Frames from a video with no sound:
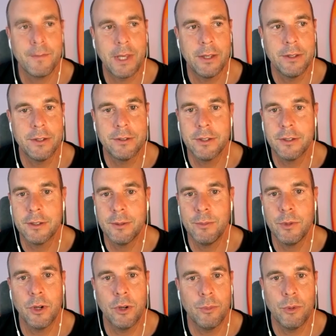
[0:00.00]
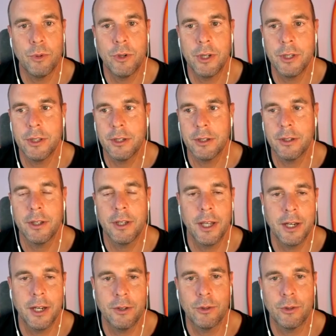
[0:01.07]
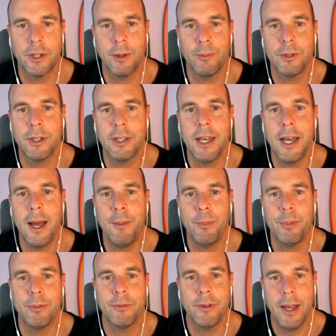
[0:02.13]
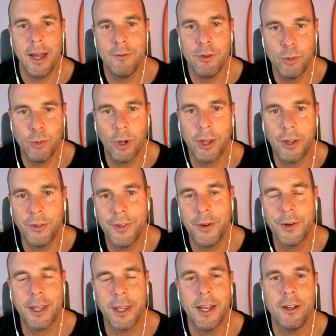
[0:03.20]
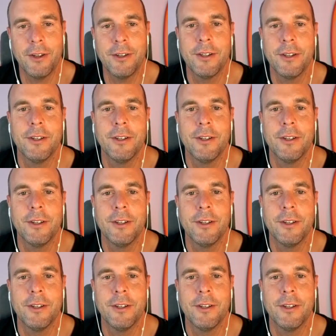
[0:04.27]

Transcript: the system, the onboarding, the getting hooked up to the app, have you working on their account.